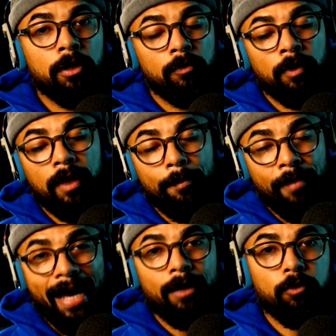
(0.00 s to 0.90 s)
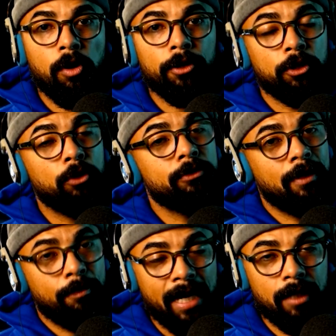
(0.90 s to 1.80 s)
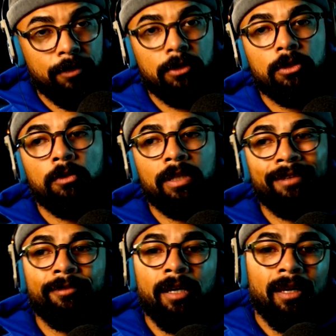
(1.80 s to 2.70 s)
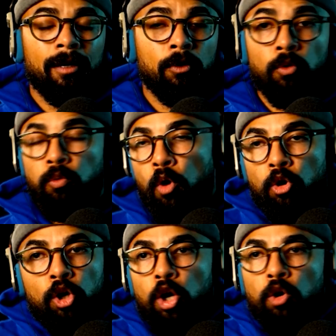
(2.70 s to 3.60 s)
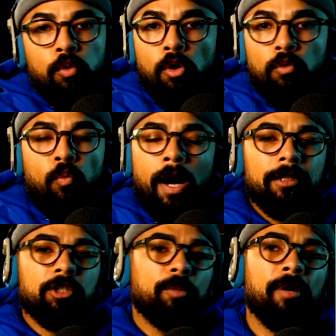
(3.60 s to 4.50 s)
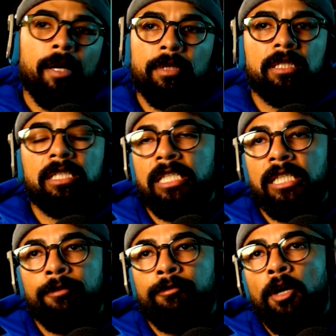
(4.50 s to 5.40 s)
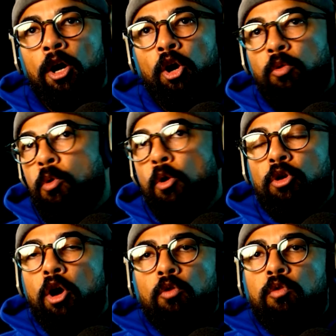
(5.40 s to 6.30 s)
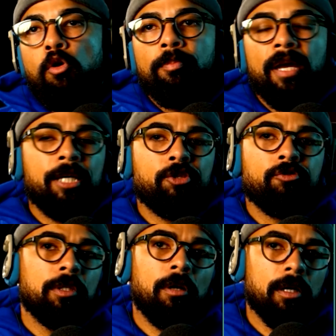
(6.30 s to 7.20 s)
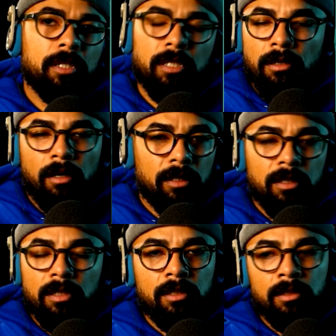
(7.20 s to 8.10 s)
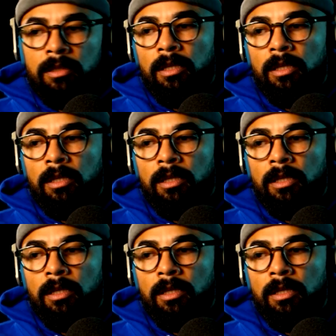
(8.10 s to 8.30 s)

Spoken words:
With that bathwater goes the baby. So if quote unquote white supremacy, if quote unquote patriarchy, and all of these